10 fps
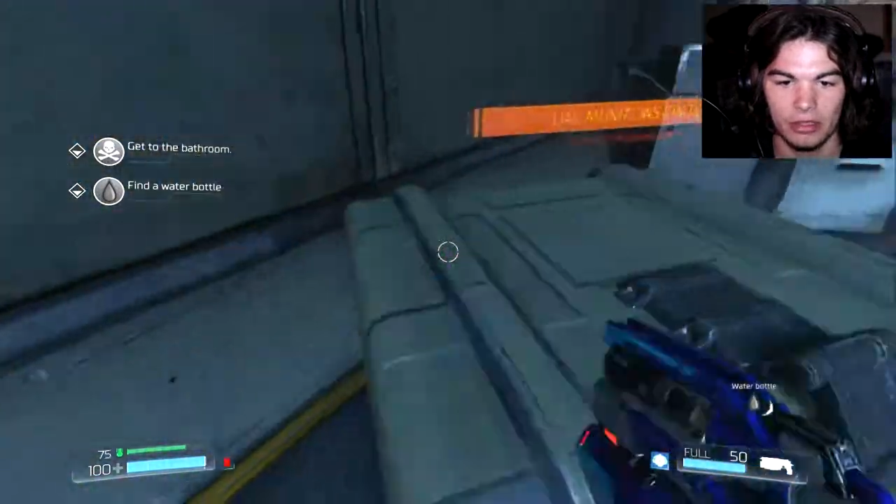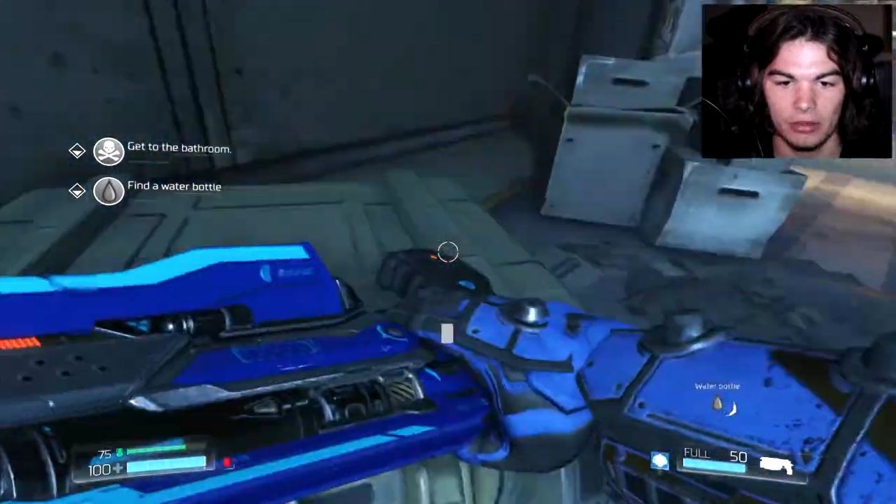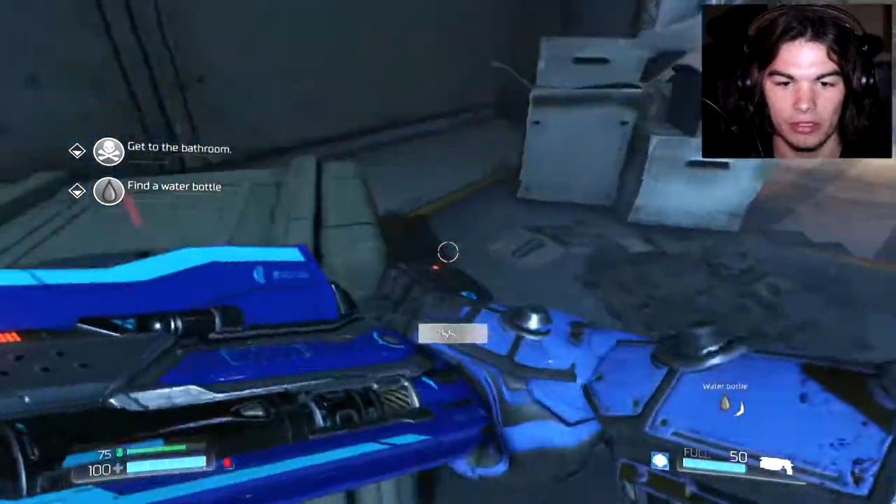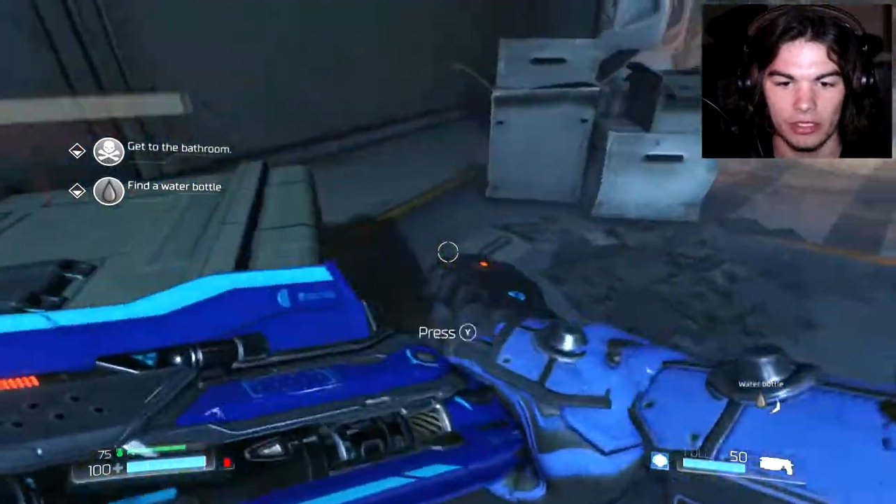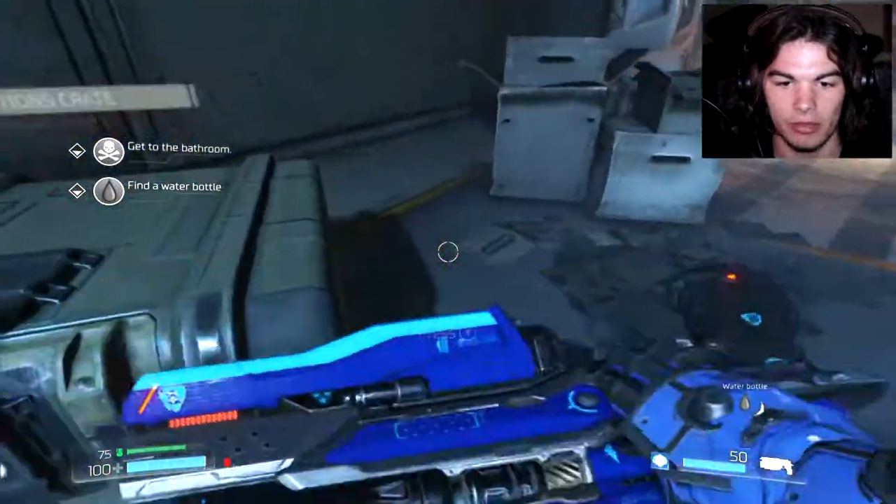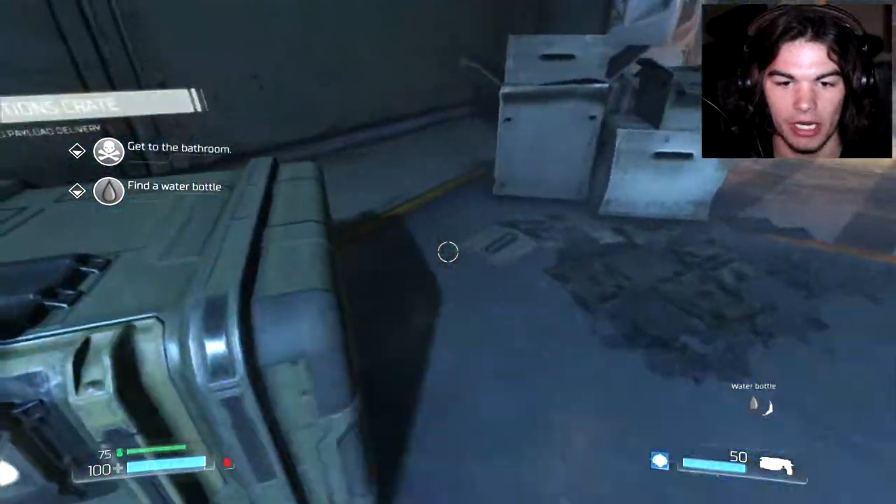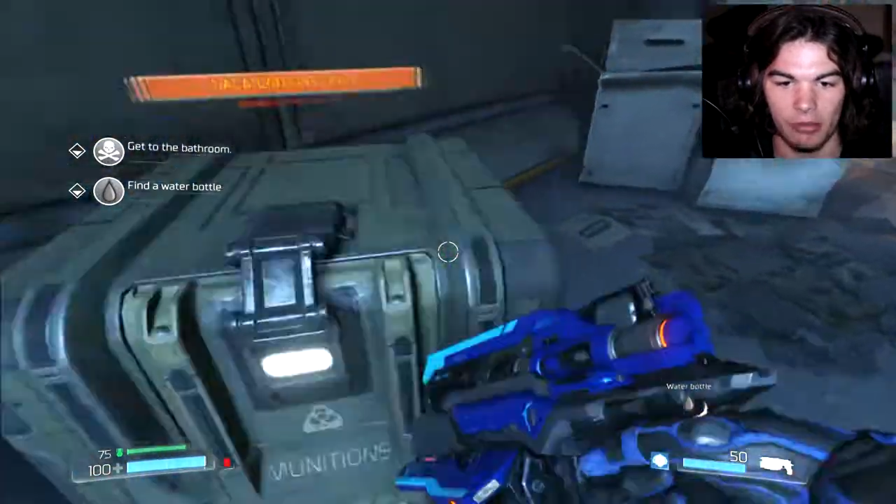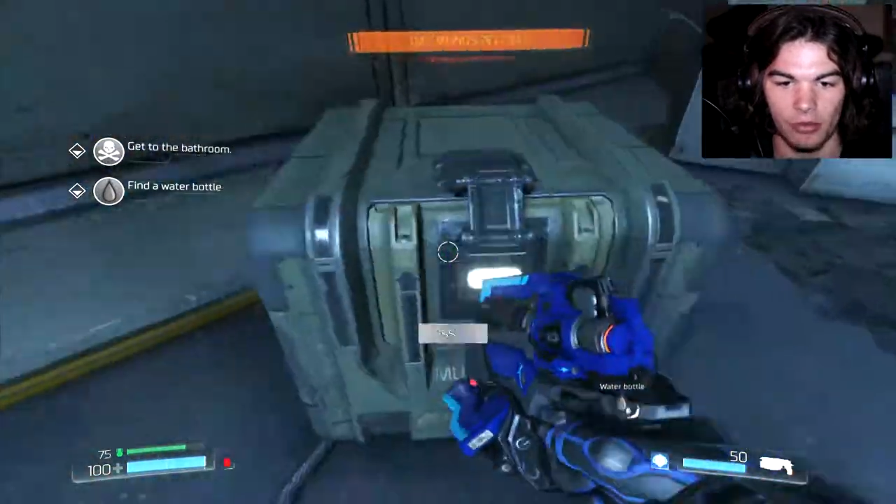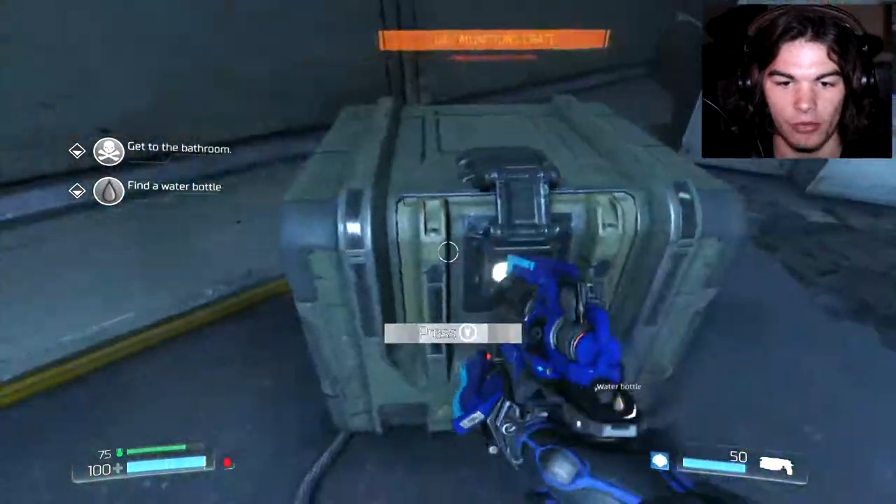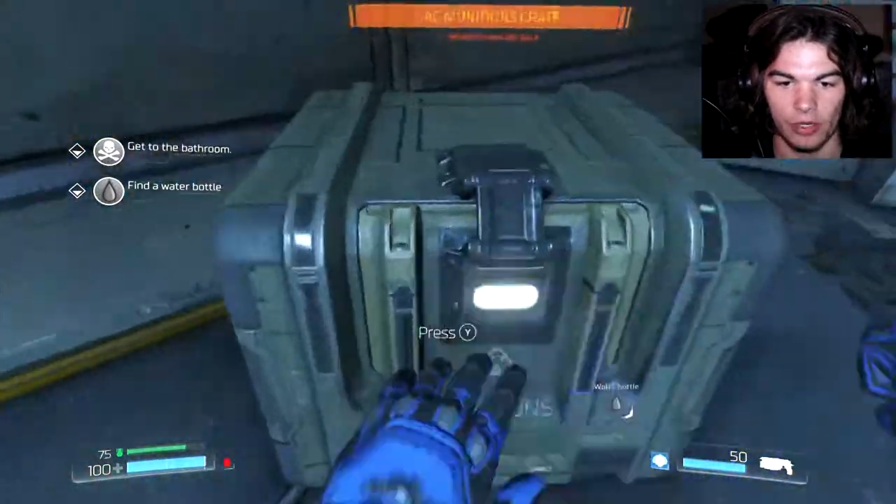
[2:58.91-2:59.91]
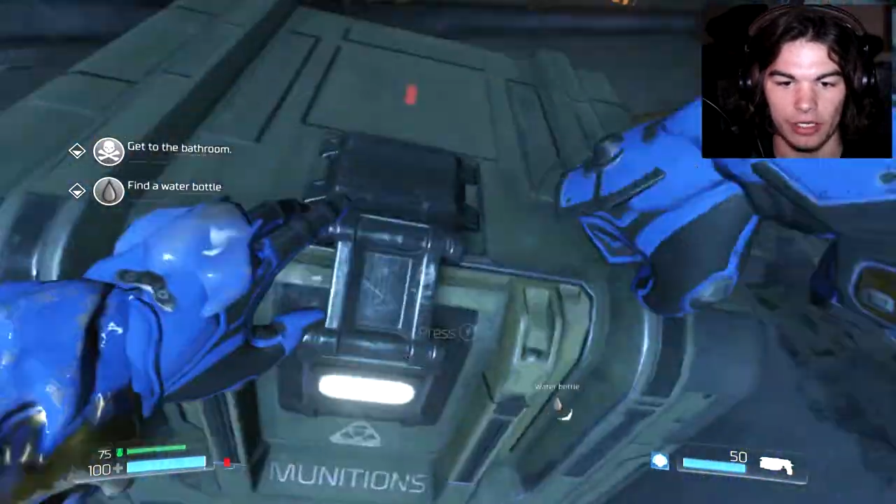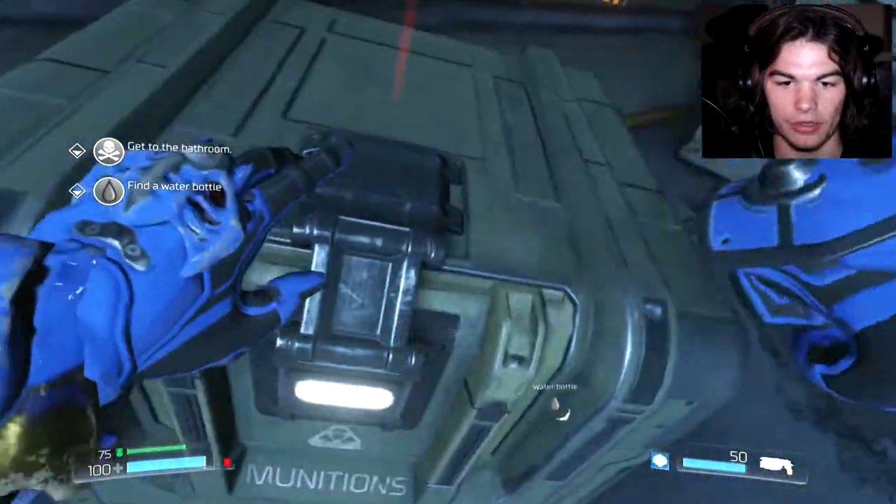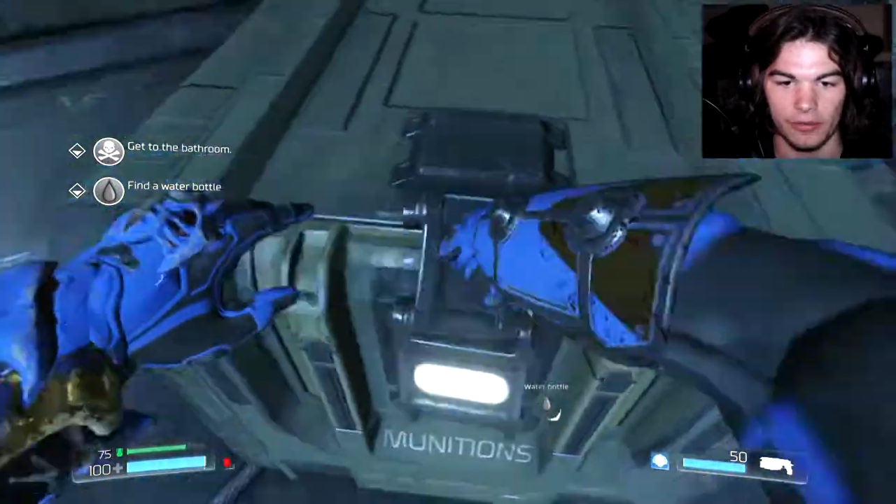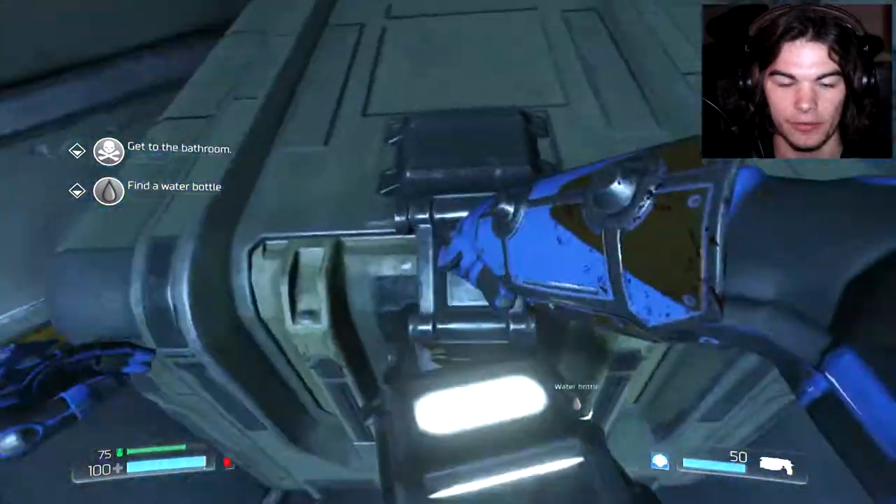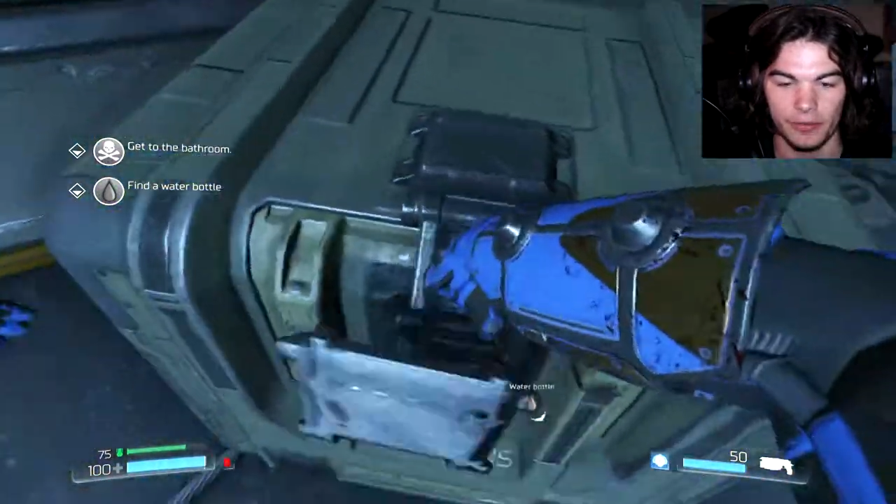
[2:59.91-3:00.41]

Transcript: I'll get some ammo before I go.